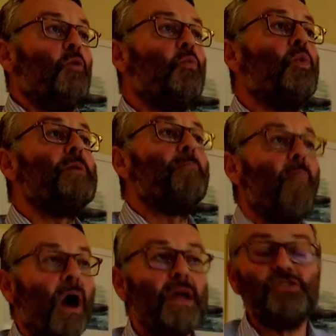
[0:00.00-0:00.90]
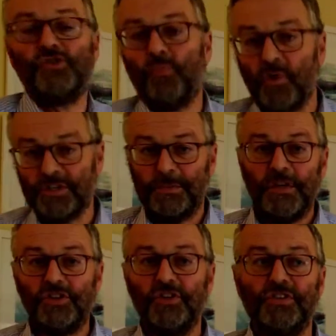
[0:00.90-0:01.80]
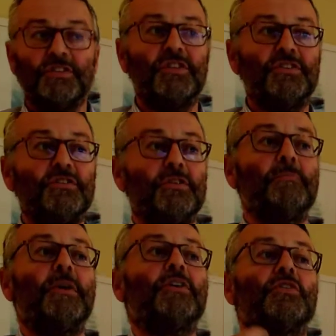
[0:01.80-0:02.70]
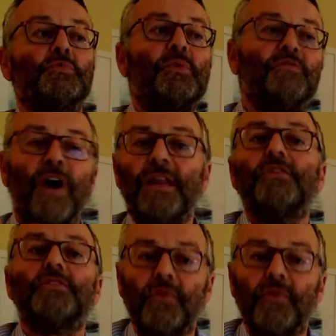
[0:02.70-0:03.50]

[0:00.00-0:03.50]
we might want to be choosing to do them because we value the